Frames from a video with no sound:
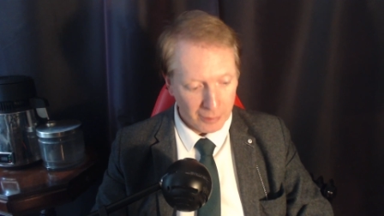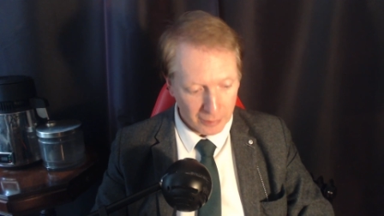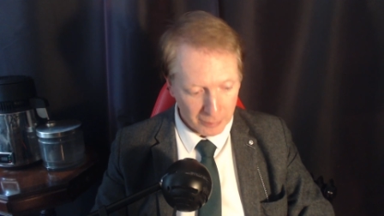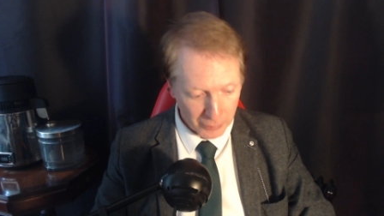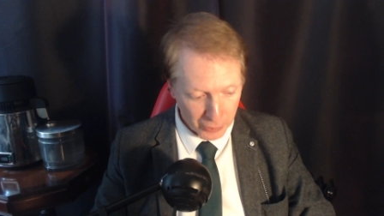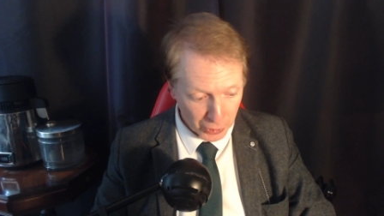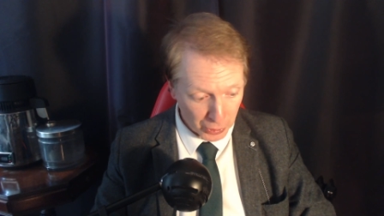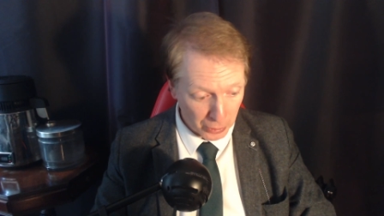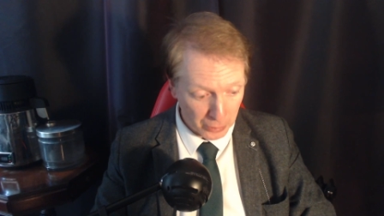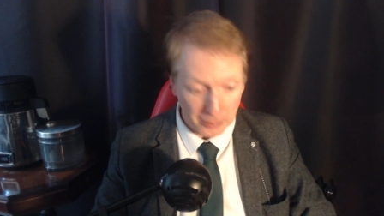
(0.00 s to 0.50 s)

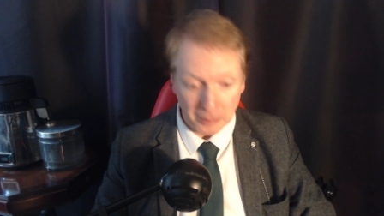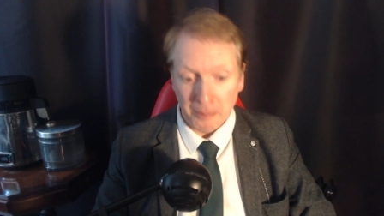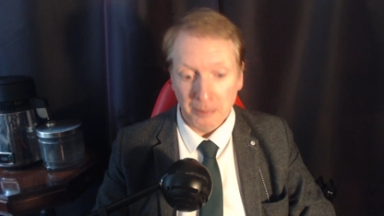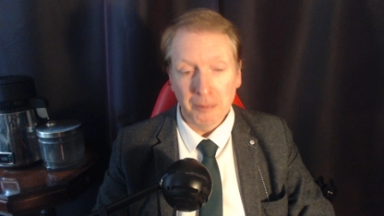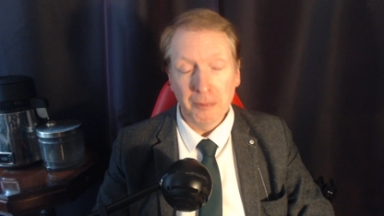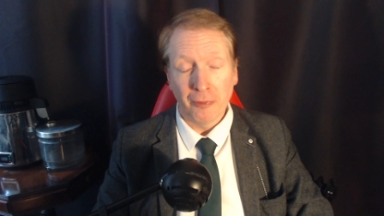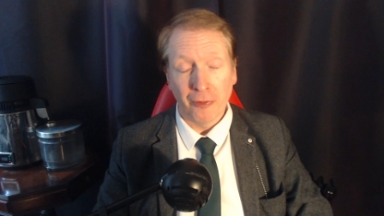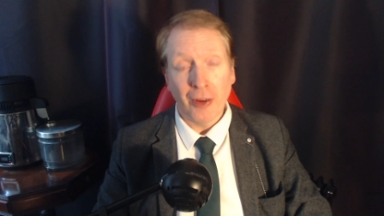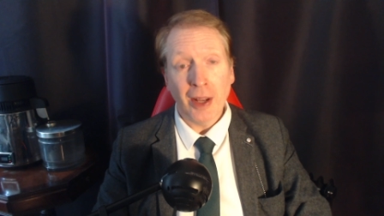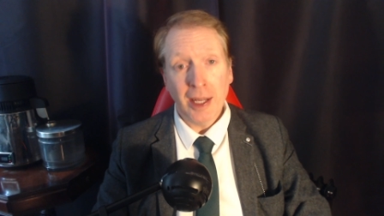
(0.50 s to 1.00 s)
So,
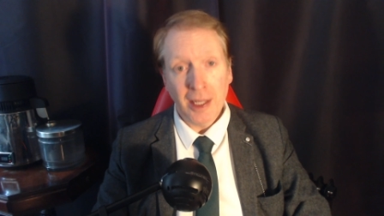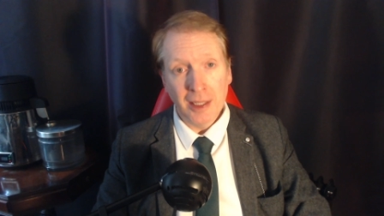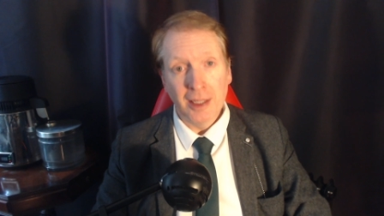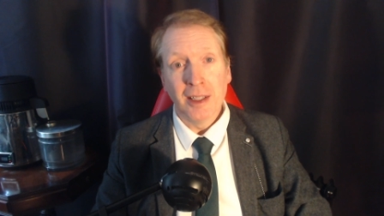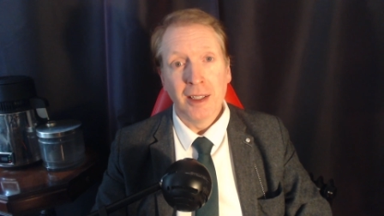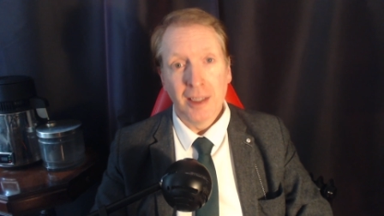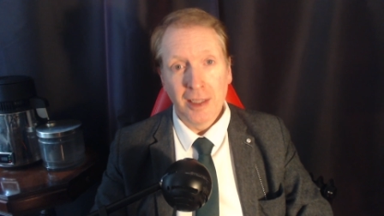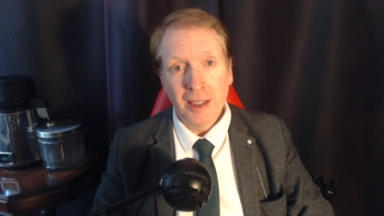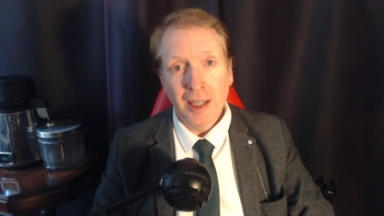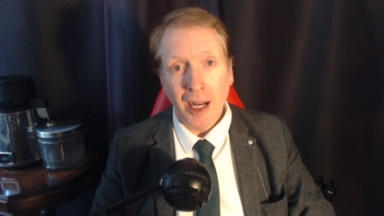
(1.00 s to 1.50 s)
fine,
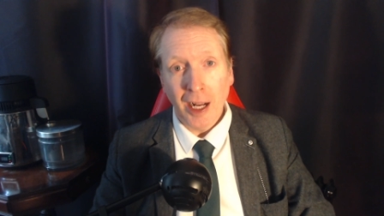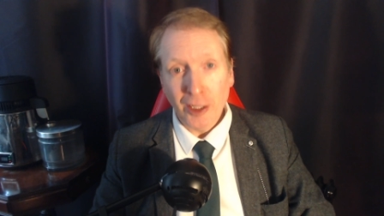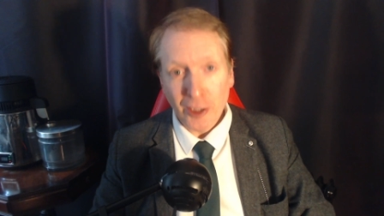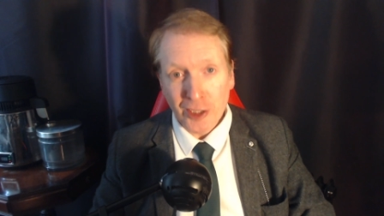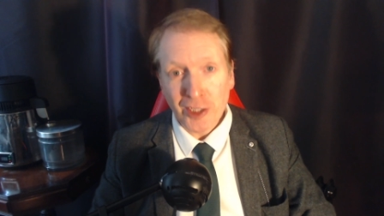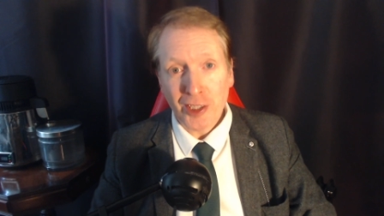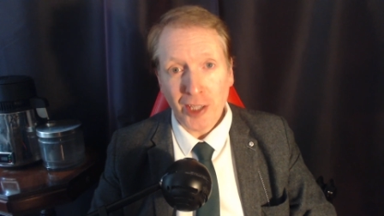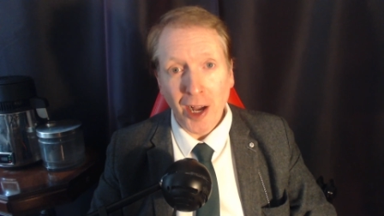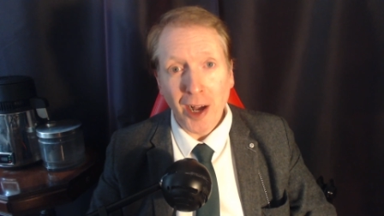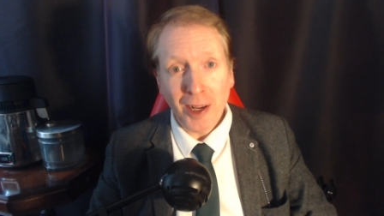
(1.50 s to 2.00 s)
I'll
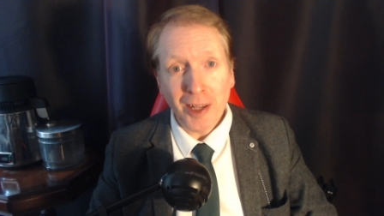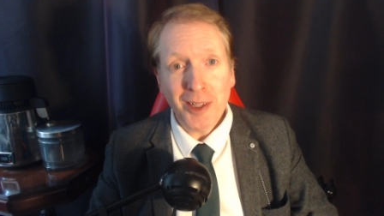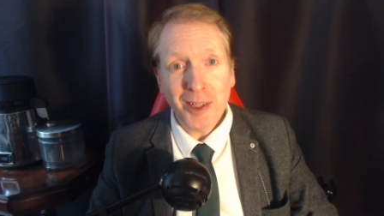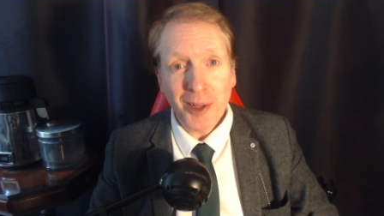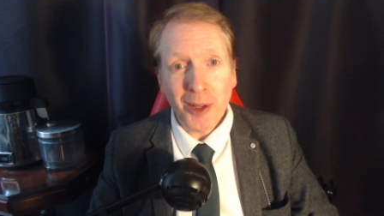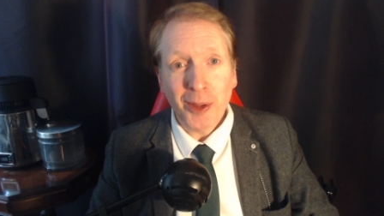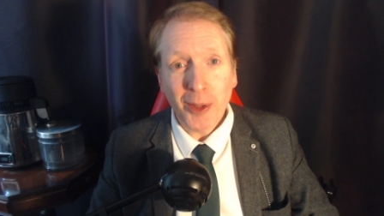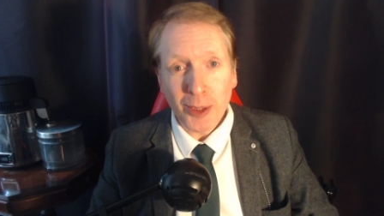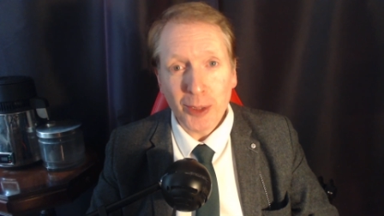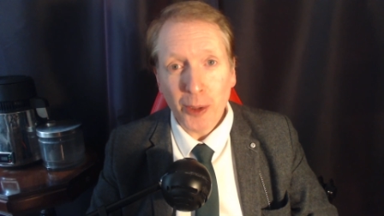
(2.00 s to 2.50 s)
start
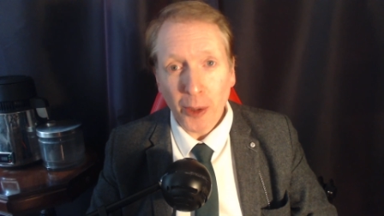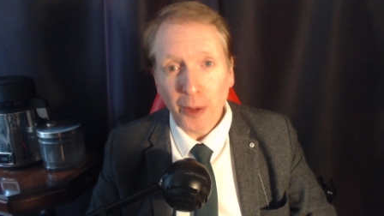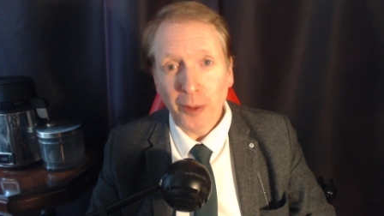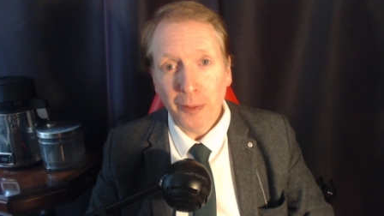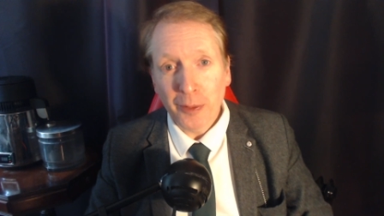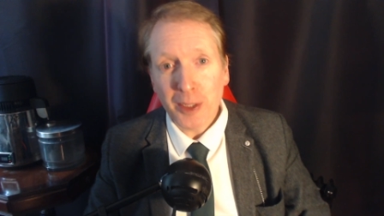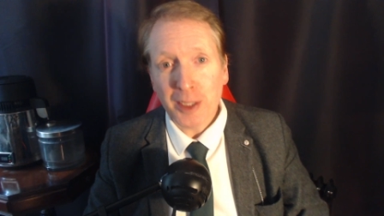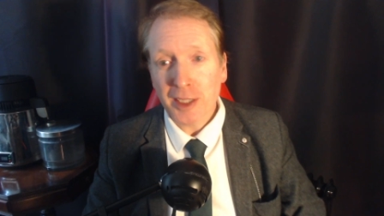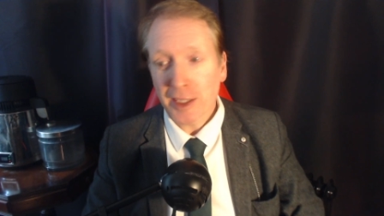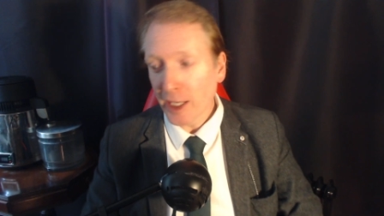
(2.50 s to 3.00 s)
another
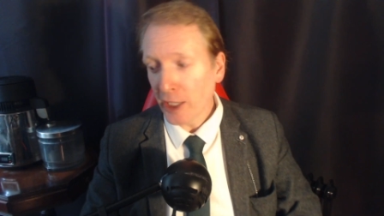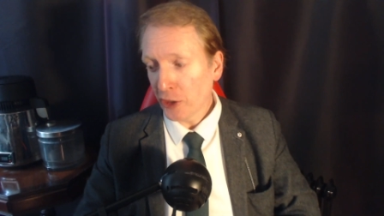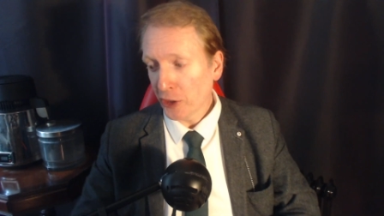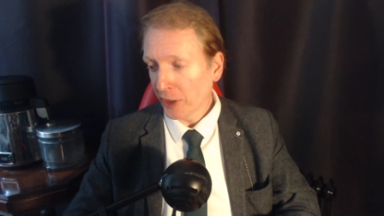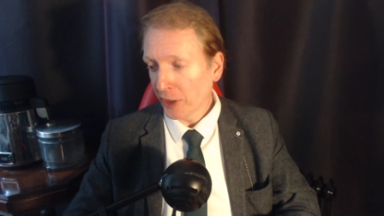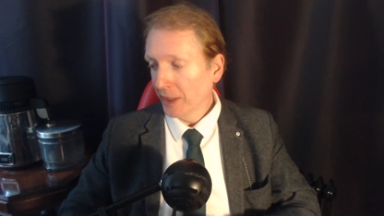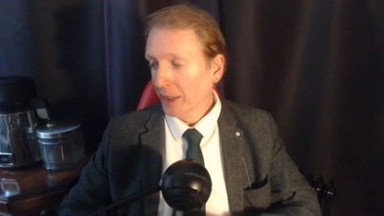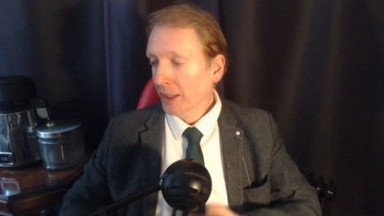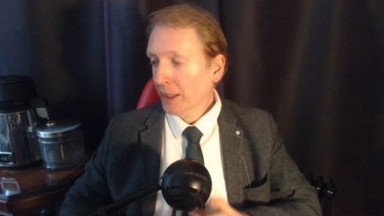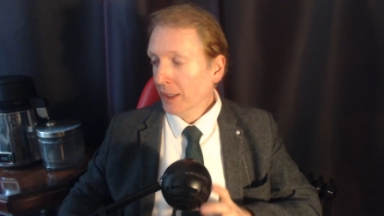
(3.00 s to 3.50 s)

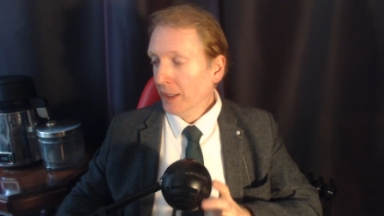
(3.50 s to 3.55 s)
conversation.